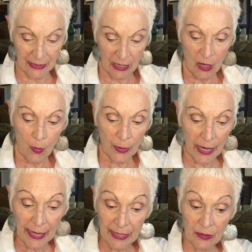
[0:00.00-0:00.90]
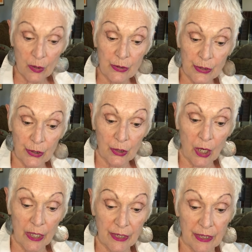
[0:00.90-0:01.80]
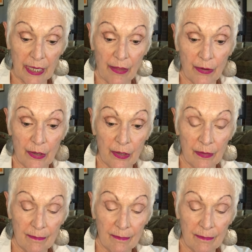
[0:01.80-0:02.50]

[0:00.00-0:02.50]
And when I get those two cards together,